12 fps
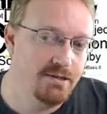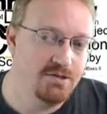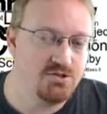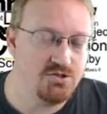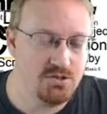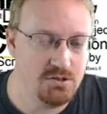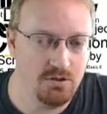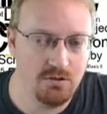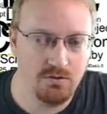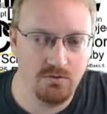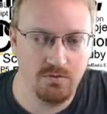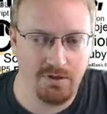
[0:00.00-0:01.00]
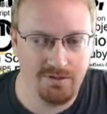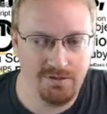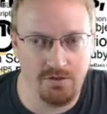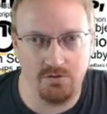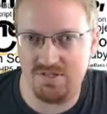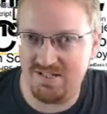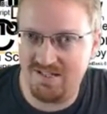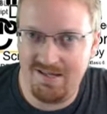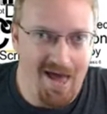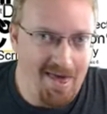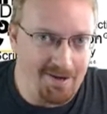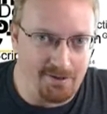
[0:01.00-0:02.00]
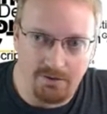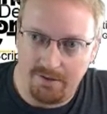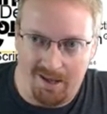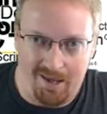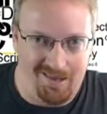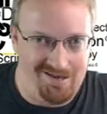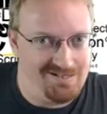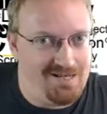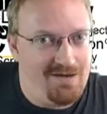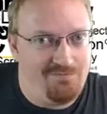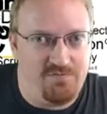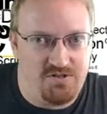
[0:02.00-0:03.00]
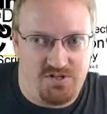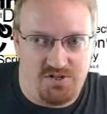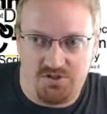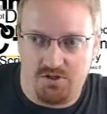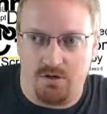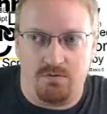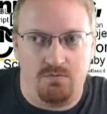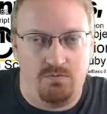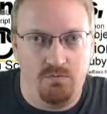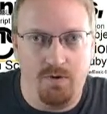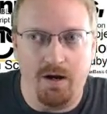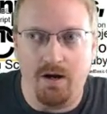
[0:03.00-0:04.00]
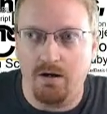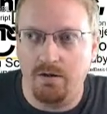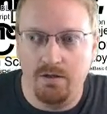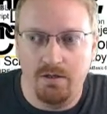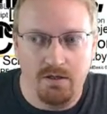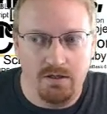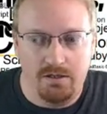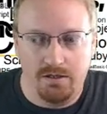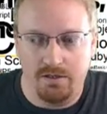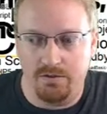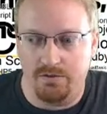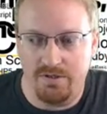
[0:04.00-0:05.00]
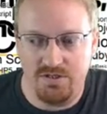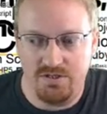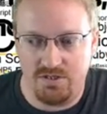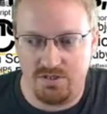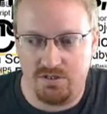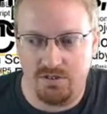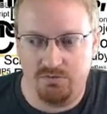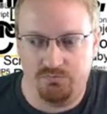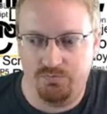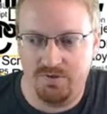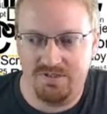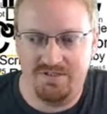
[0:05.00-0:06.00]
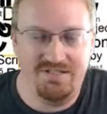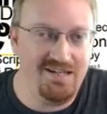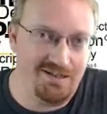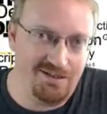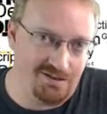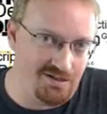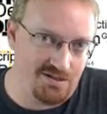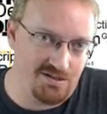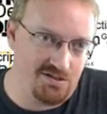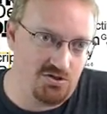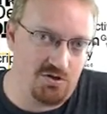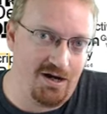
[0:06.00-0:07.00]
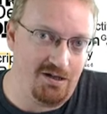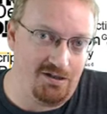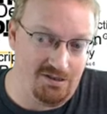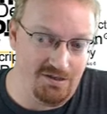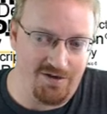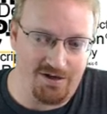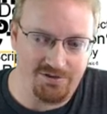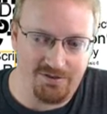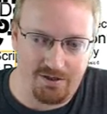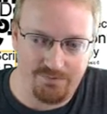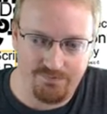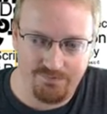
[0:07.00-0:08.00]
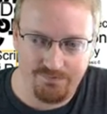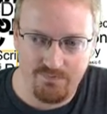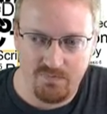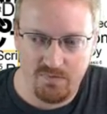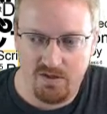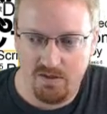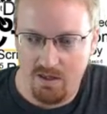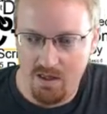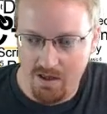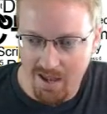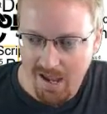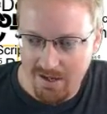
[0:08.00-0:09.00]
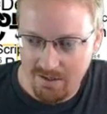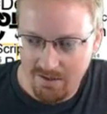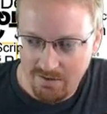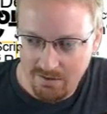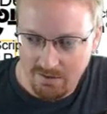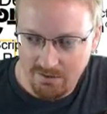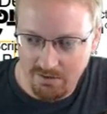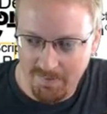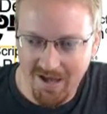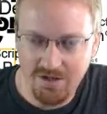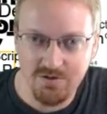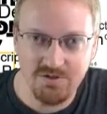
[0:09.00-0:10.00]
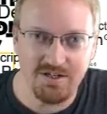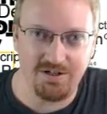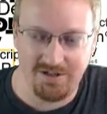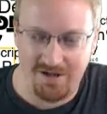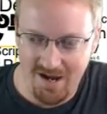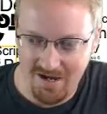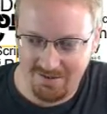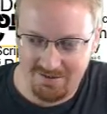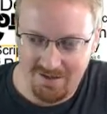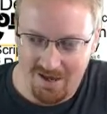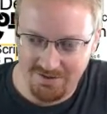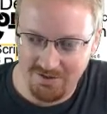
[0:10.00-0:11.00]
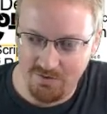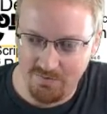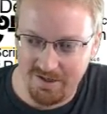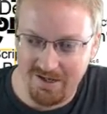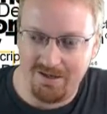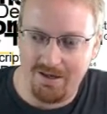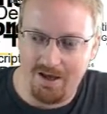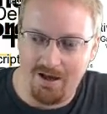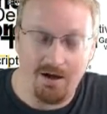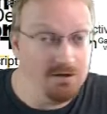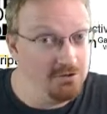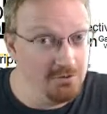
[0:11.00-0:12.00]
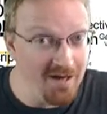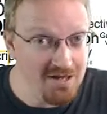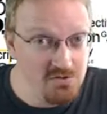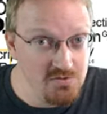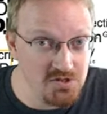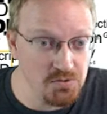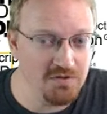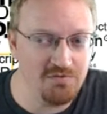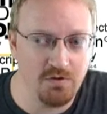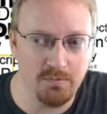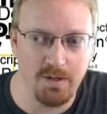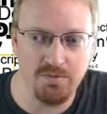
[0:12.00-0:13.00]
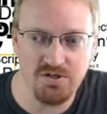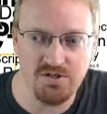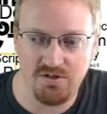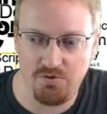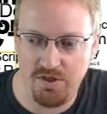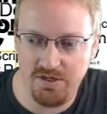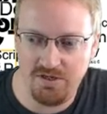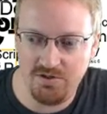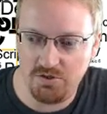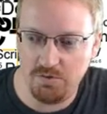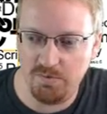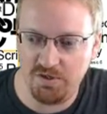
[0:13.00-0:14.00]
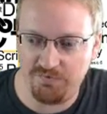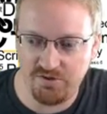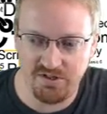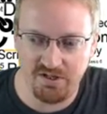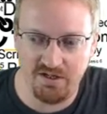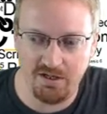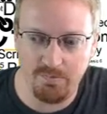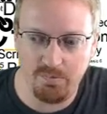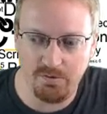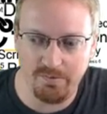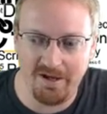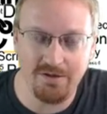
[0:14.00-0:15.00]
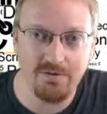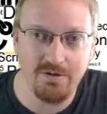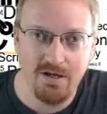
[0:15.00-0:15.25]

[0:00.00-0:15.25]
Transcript: So, you know, Seattle and San Francisco, where, you know, it's just ridiculous to try to live out there. Oh, hey, Olubayu's here. Hey, how's it going, buddy? Olubayu is one of our members. Thank you so much for signing up, Olubayu.